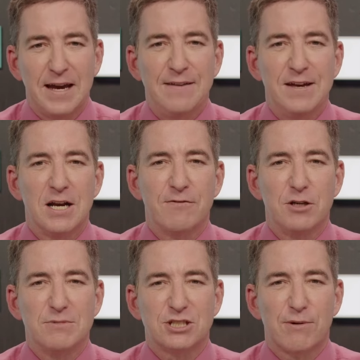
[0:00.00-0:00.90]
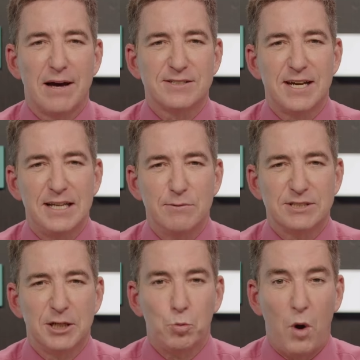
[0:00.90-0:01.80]
In the interview, Mister Routh said he
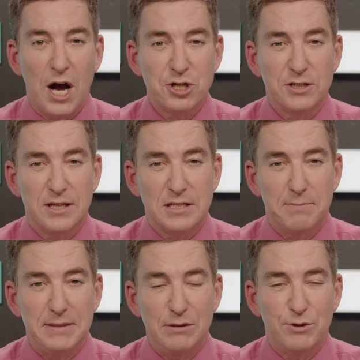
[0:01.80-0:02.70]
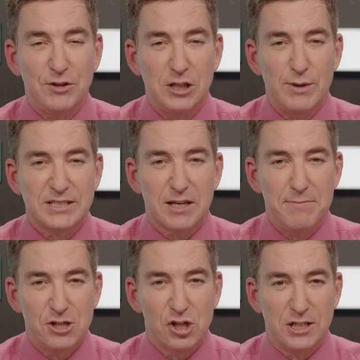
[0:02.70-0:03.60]
was in Washington to meet with the U S
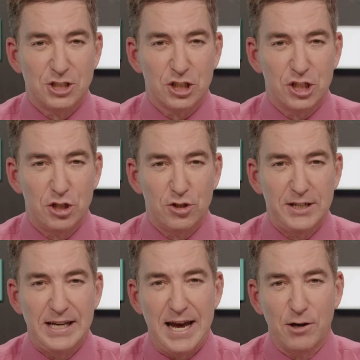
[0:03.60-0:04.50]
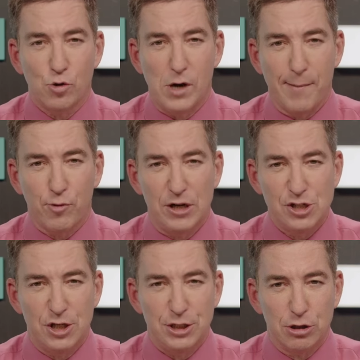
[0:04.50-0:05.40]
Commission on Security and
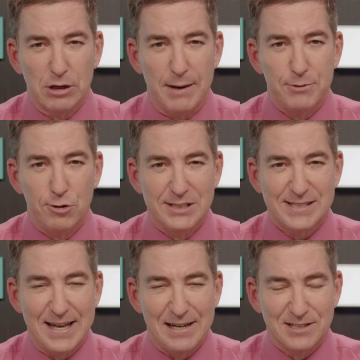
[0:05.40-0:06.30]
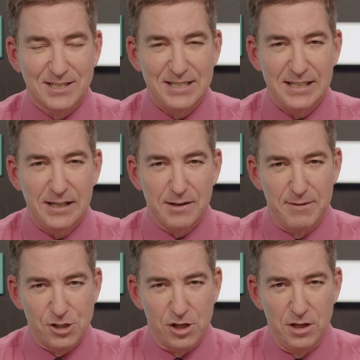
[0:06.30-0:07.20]
Cooperation in Europe, known as the Helsinki
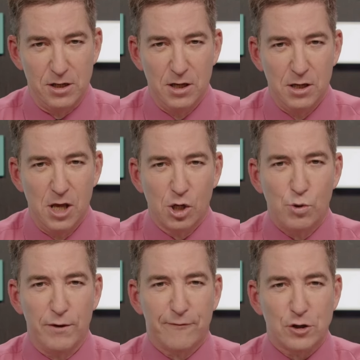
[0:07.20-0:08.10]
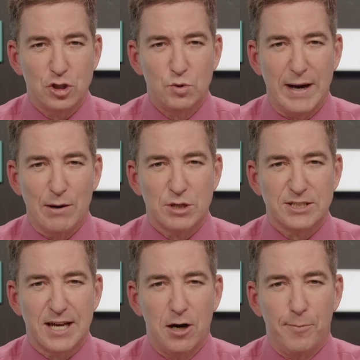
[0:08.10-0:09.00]
Commission, quote, for two hours
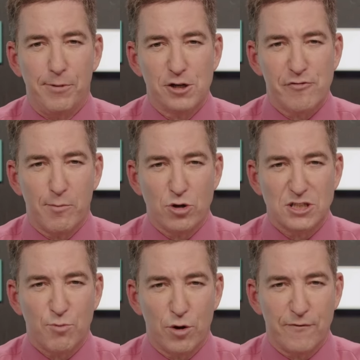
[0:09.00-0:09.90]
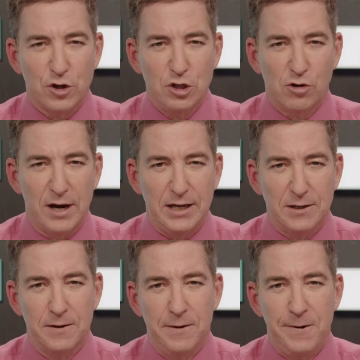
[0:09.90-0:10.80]
to help push for more support for Ukraine.